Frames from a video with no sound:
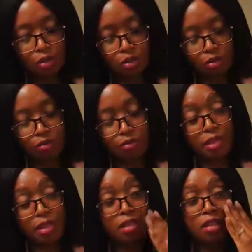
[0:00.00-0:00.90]
You've
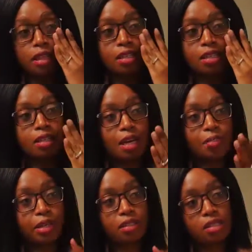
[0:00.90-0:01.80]
mentioned that
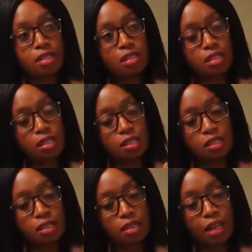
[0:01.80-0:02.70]
diabetes
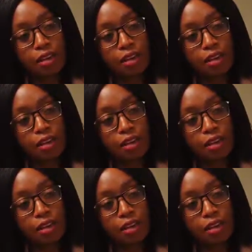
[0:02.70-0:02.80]
is a